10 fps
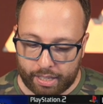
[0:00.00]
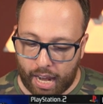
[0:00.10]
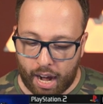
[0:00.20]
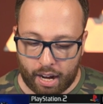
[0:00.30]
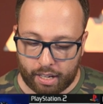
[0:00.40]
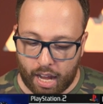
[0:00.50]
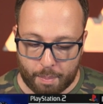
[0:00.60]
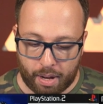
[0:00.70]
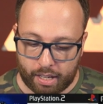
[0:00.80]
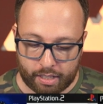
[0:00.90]

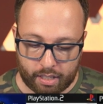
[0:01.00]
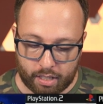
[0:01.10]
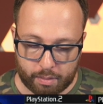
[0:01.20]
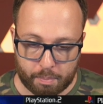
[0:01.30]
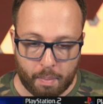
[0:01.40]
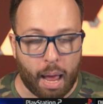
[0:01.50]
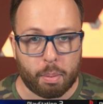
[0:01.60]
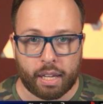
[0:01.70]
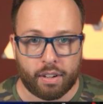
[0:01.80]
player